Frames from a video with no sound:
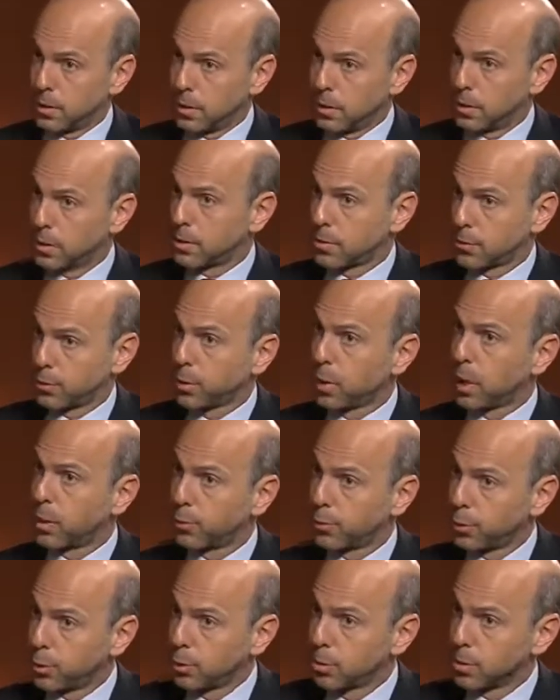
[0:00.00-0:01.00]
Just for our
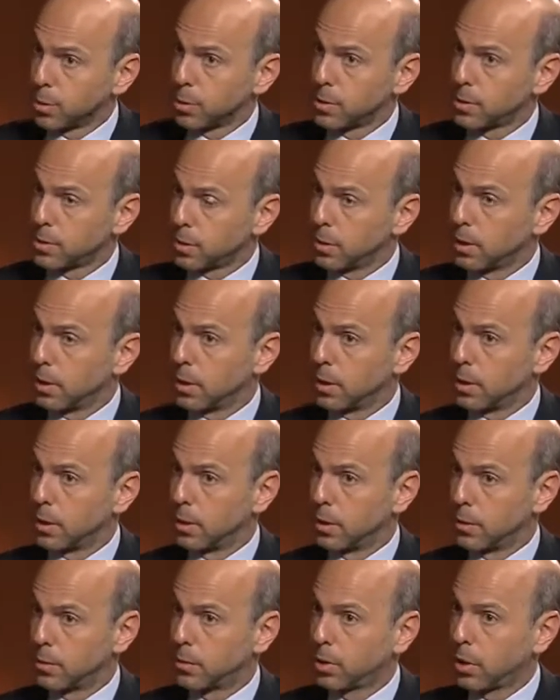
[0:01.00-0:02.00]
viewers,
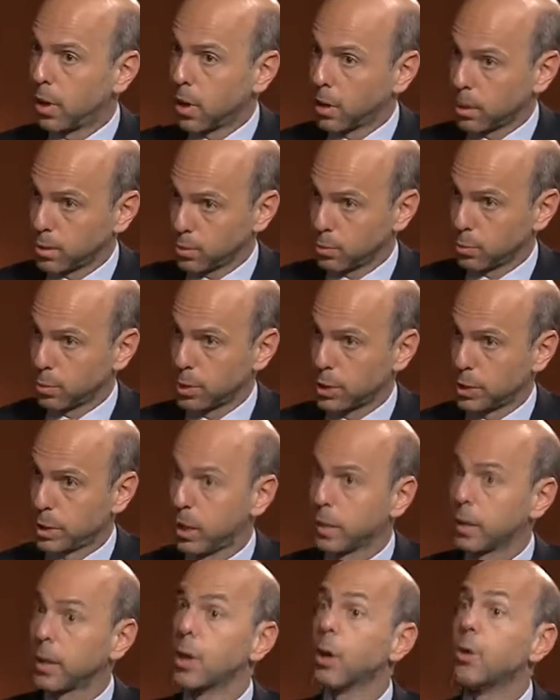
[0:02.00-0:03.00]
talks with China,